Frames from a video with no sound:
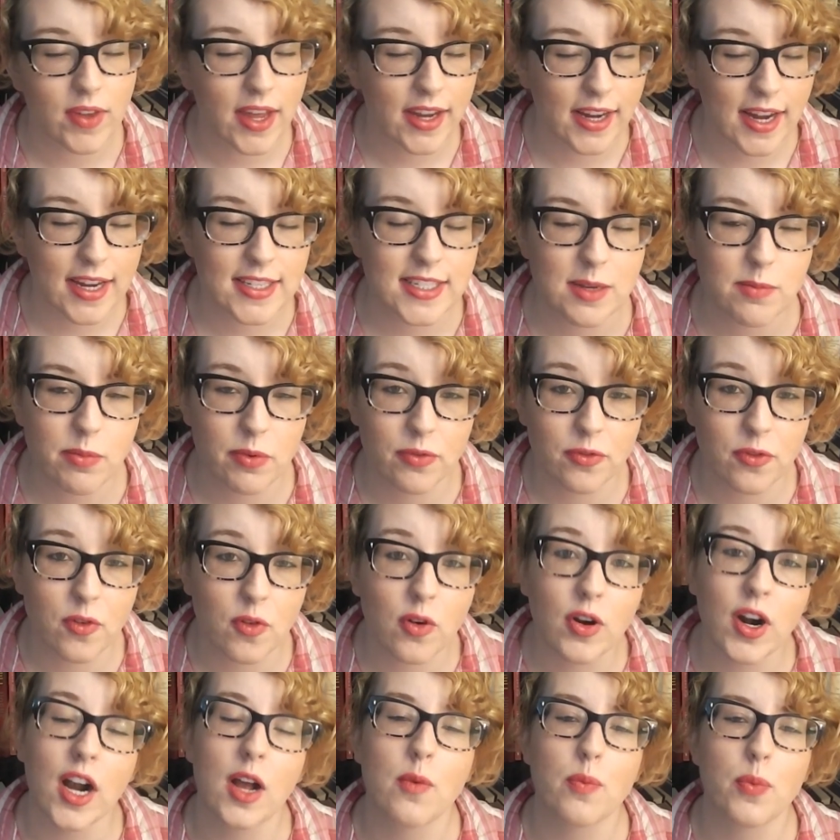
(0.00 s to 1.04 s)
Like I said
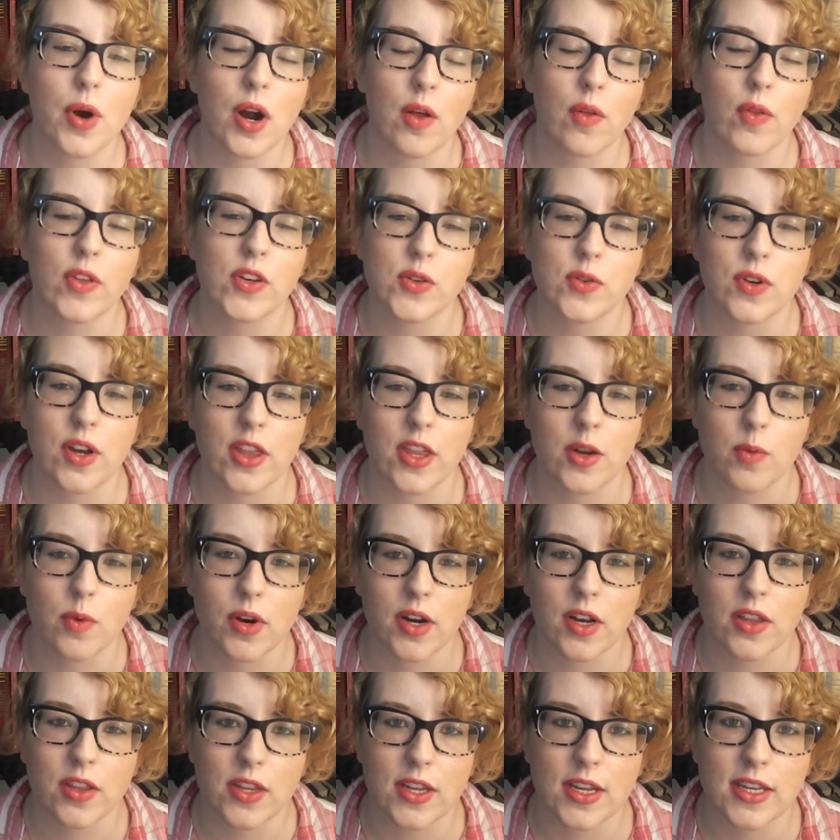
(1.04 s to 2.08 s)
before, I'll probably do another
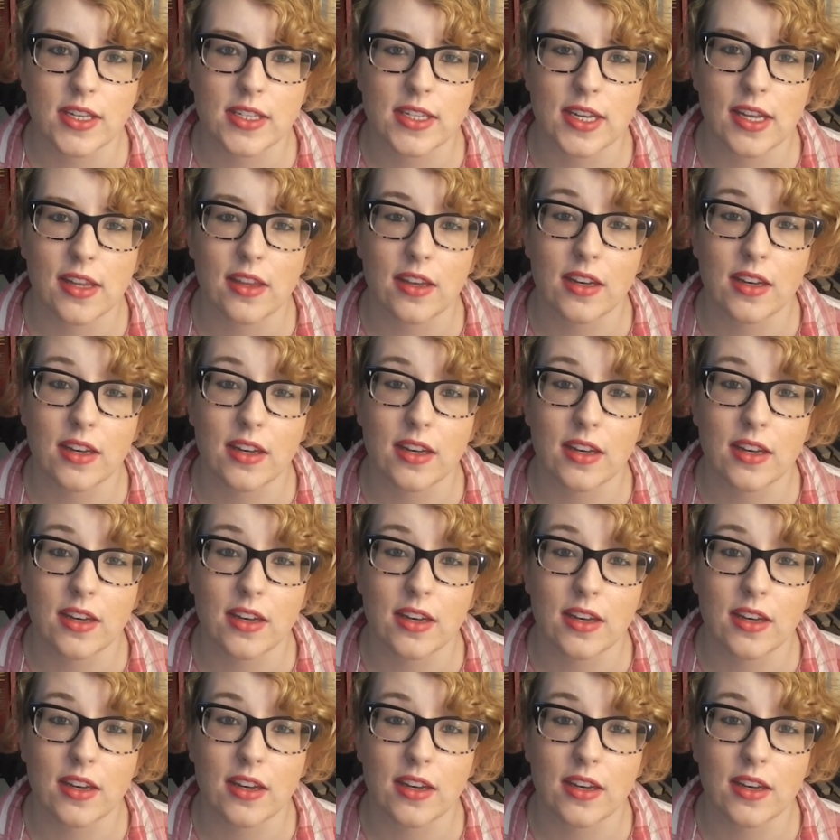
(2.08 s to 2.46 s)
one of these in